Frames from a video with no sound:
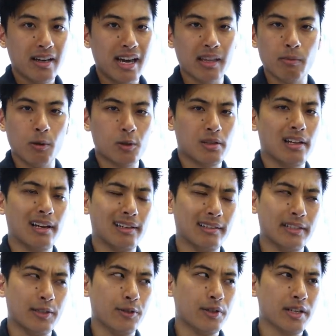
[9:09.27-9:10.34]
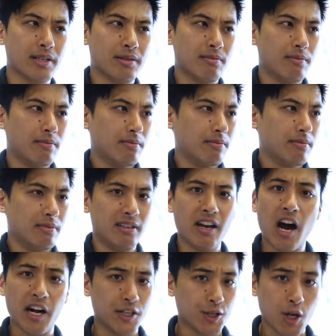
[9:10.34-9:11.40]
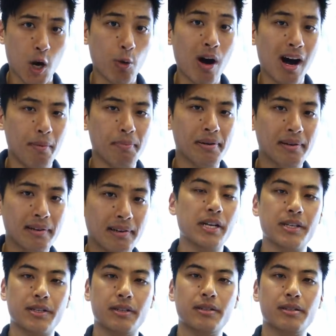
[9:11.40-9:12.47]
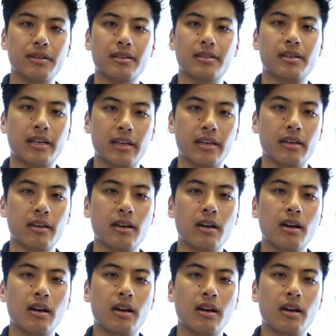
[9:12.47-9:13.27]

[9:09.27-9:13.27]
and the most likely to just not show up. Patience is key.